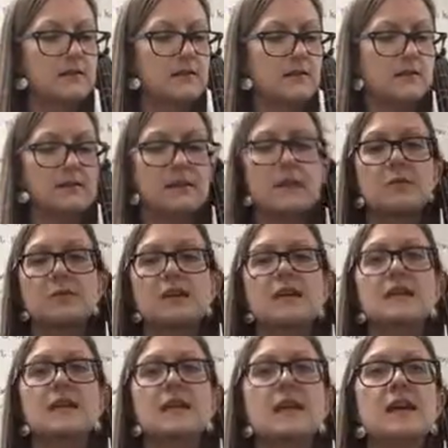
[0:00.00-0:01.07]
Rest, tip to
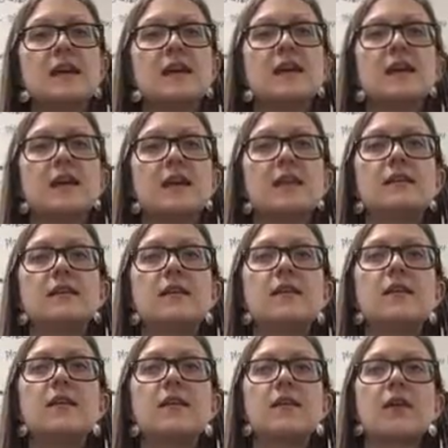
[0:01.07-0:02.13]
D, and
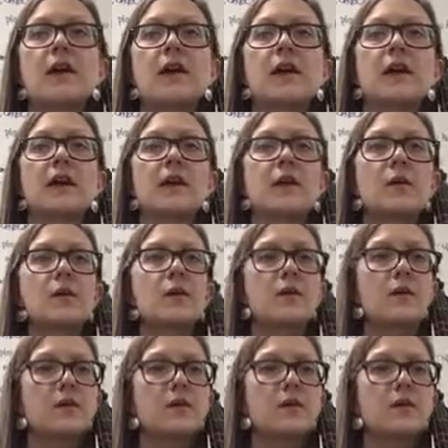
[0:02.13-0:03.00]
here I go.